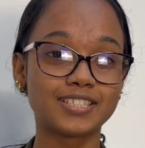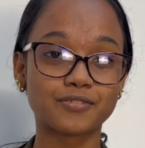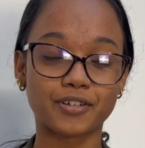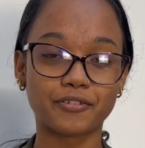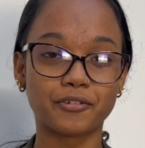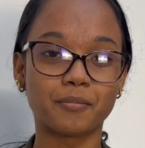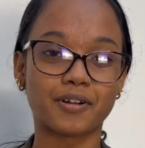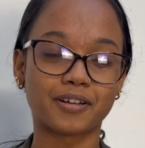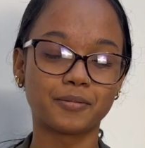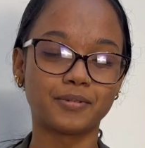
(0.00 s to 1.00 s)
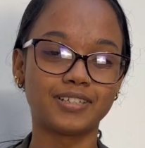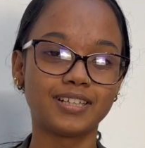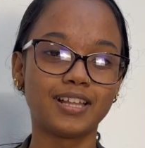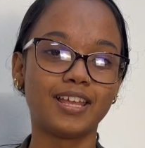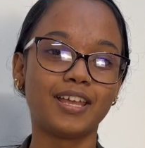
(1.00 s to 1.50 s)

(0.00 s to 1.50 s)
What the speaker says: is very remarkable.